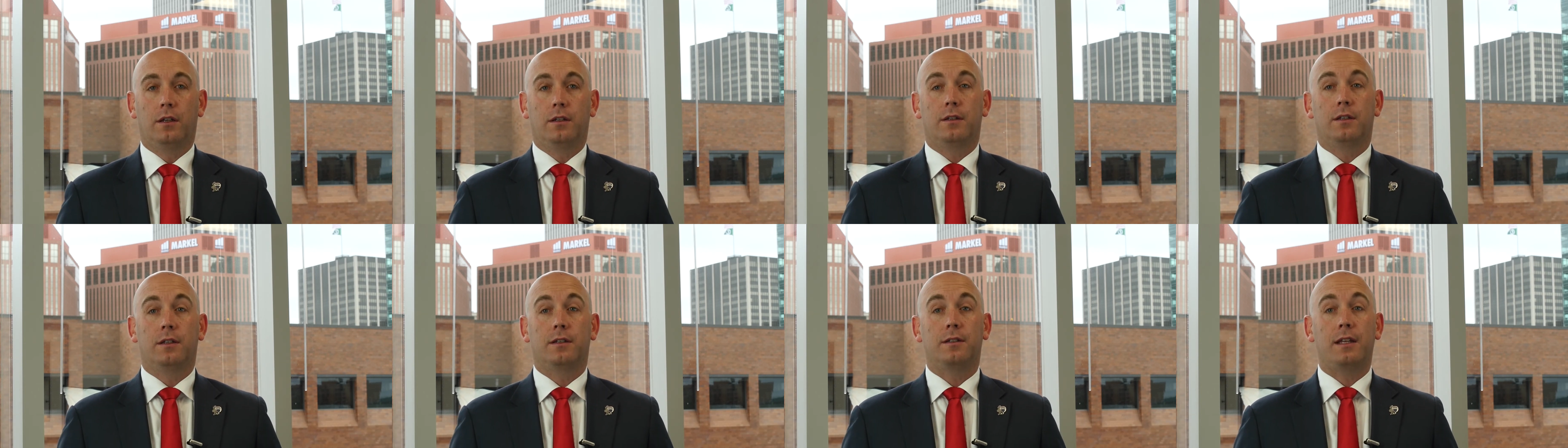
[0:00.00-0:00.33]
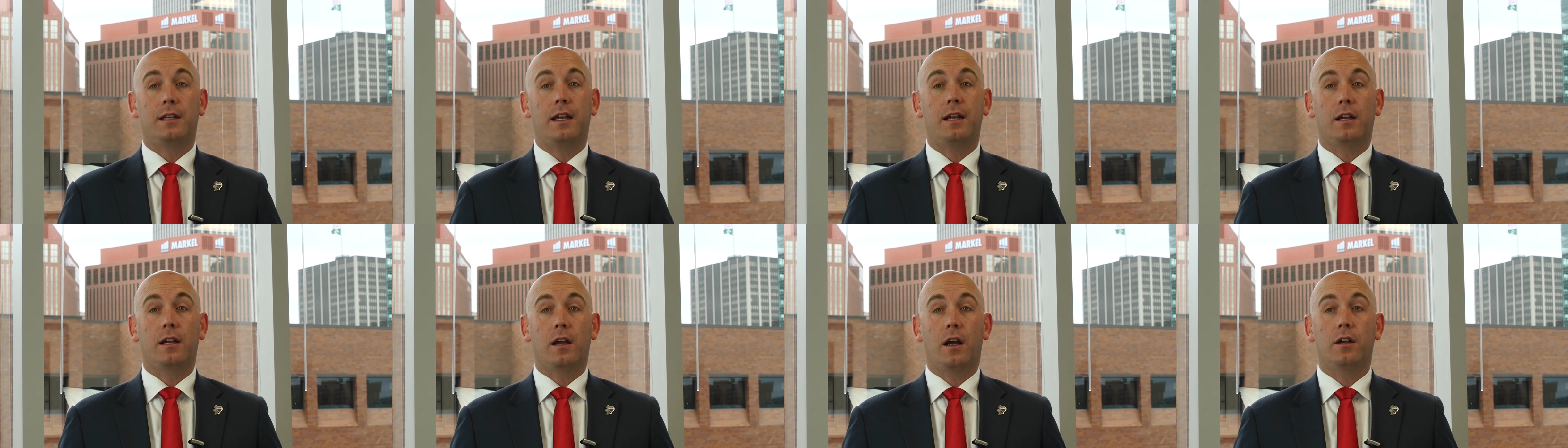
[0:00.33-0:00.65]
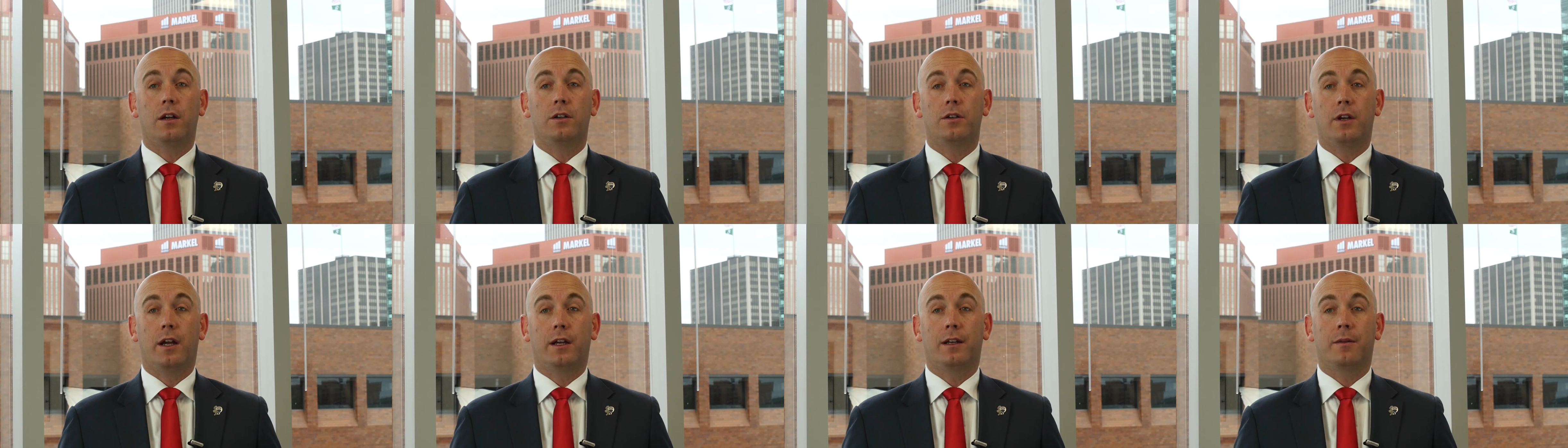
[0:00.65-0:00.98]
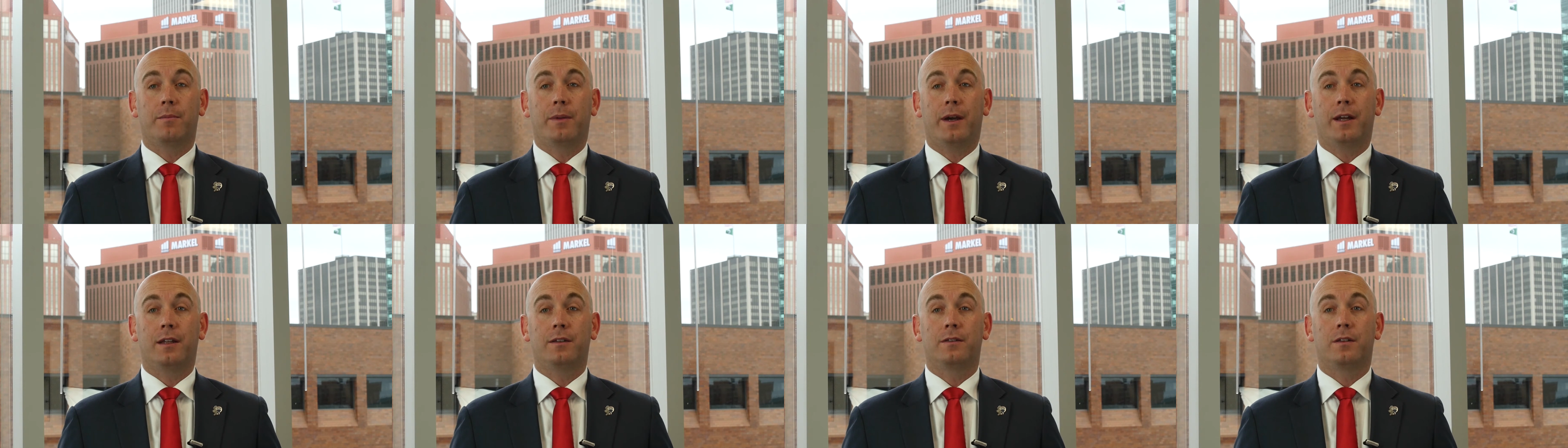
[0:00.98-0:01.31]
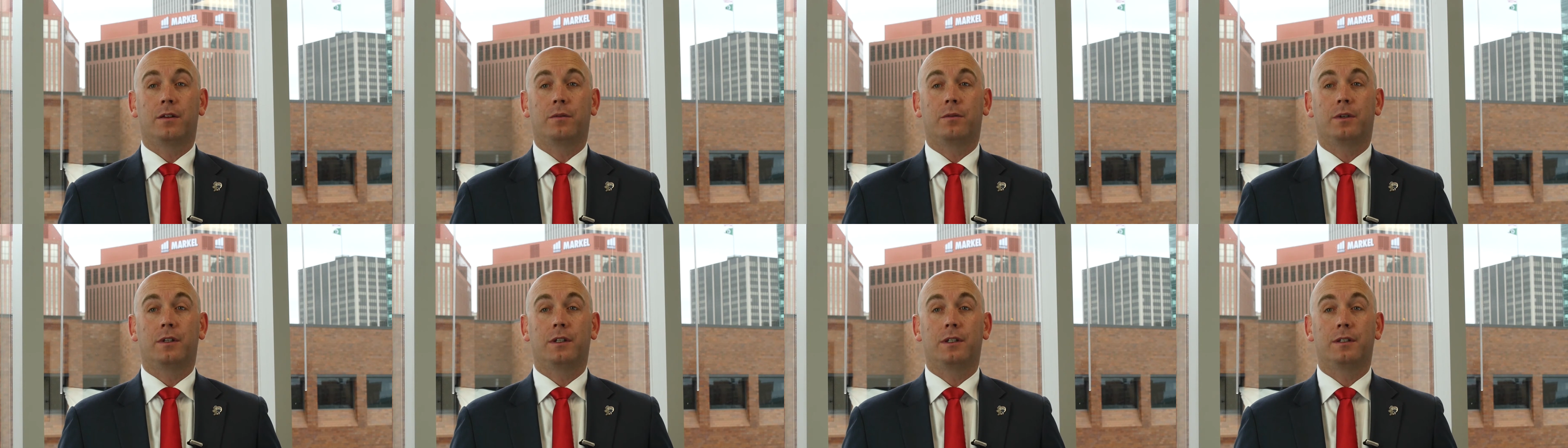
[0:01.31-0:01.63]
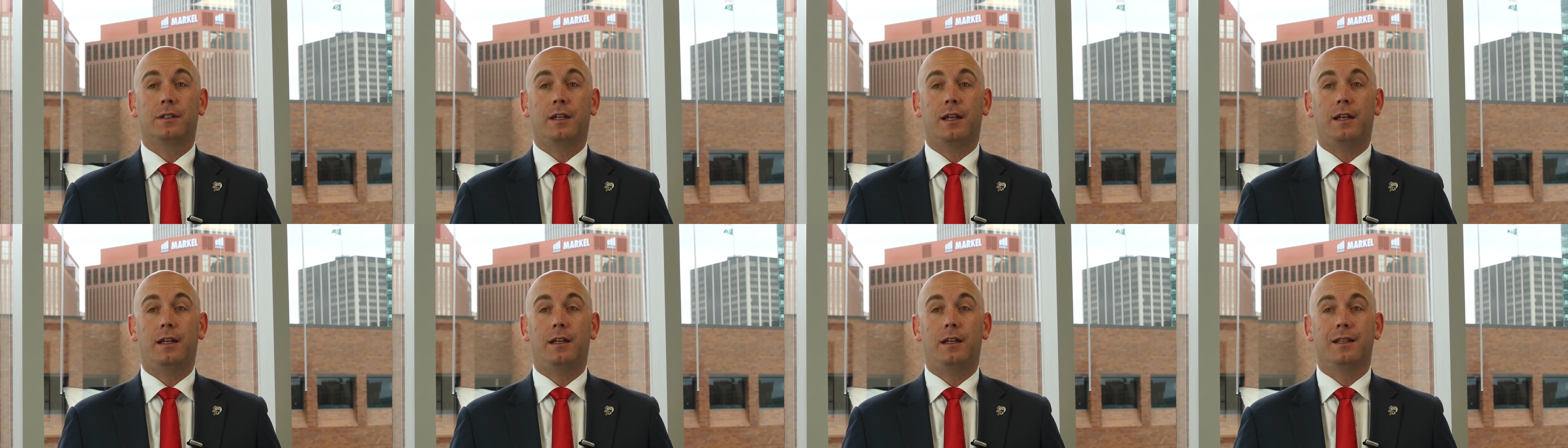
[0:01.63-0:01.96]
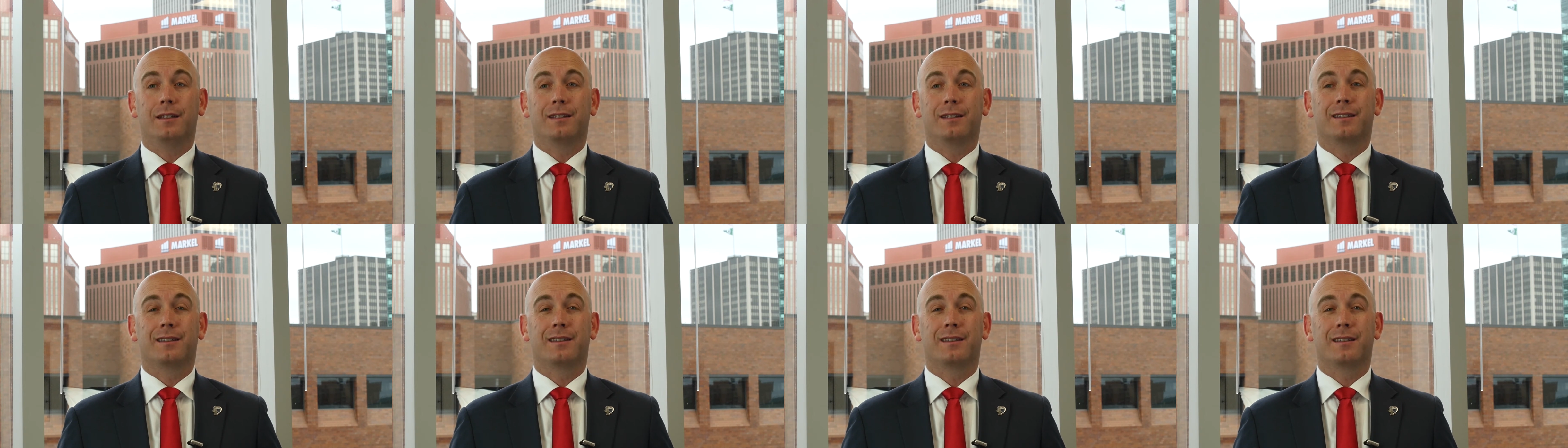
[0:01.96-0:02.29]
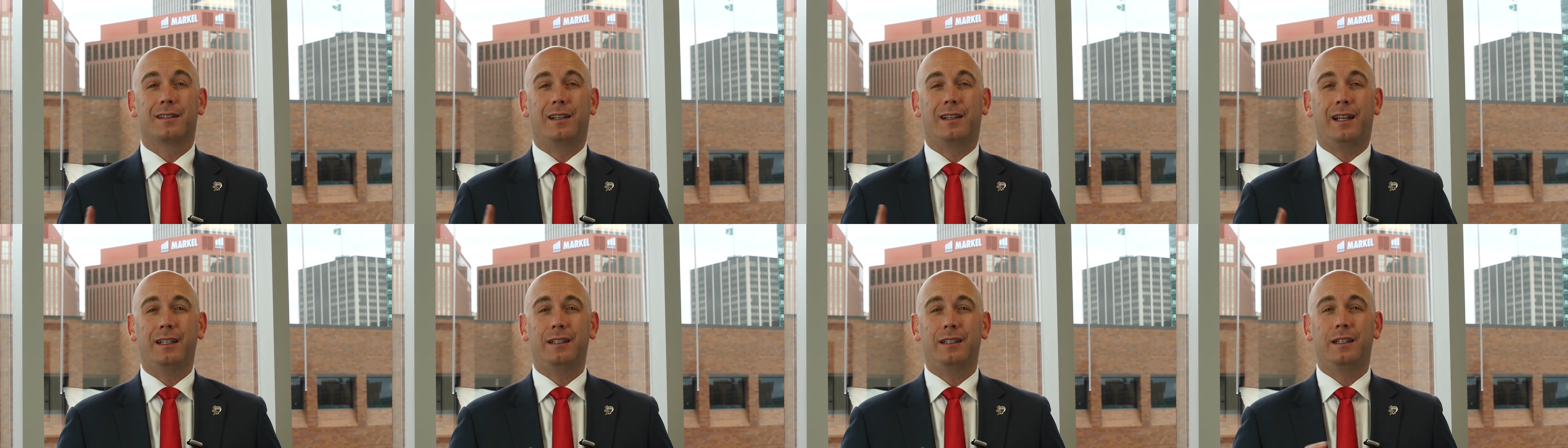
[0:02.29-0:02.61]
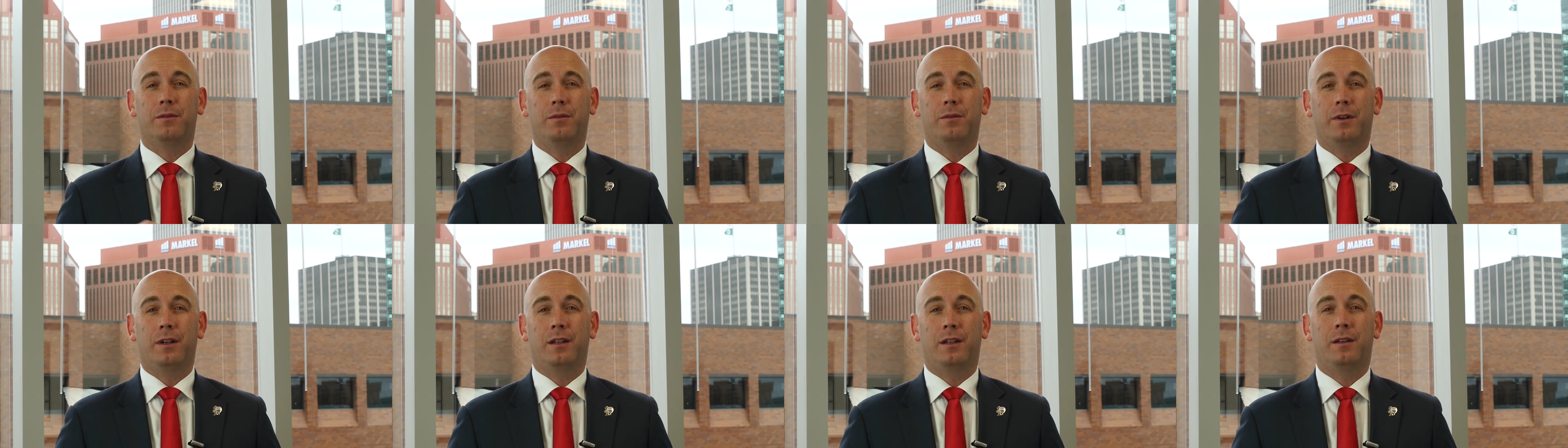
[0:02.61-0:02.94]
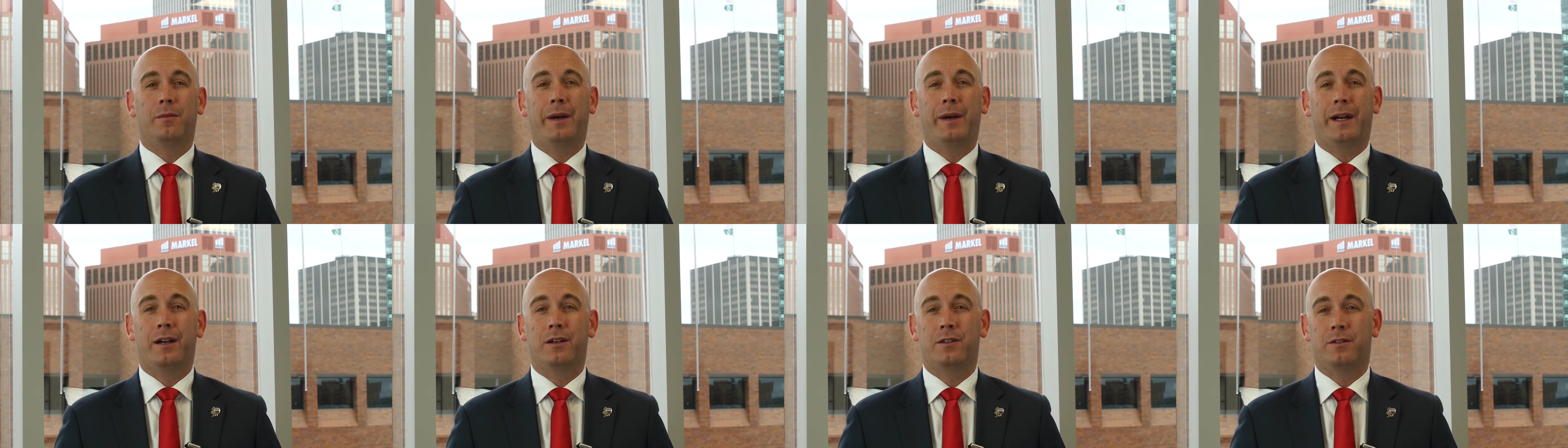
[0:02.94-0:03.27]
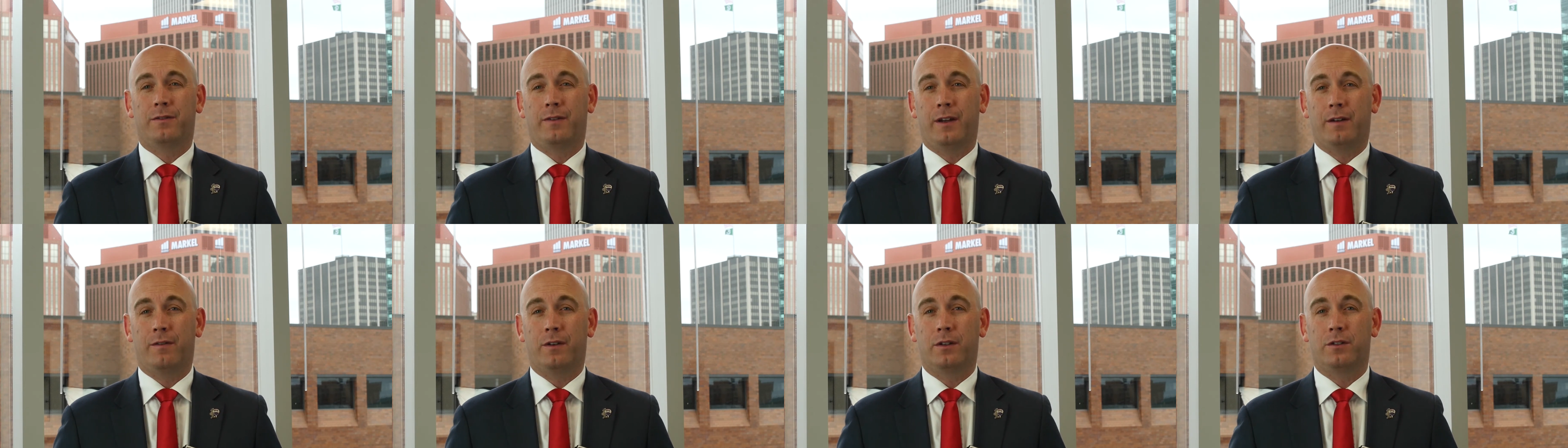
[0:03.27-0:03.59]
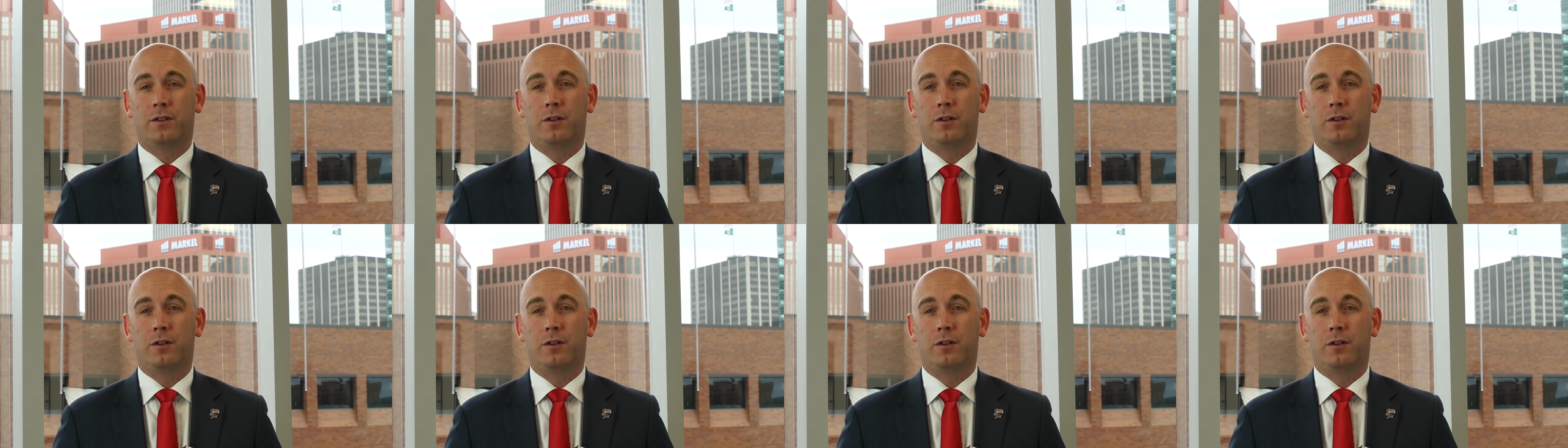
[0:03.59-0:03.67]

The state contract to buy and sell real estate is slightly written in the buyer's favor,